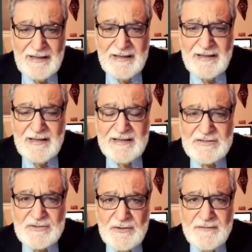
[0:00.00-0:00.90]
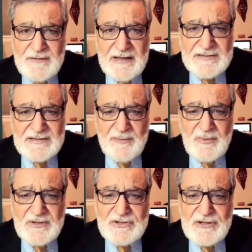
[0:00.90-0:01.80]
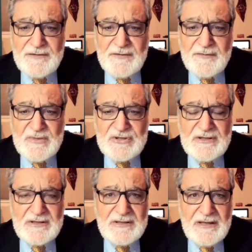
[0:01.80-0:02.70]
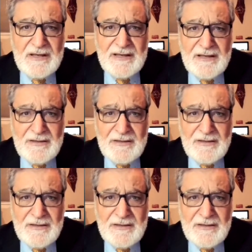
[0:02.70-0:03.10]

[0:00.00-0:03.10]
He has served as Deputy Chief of Mission in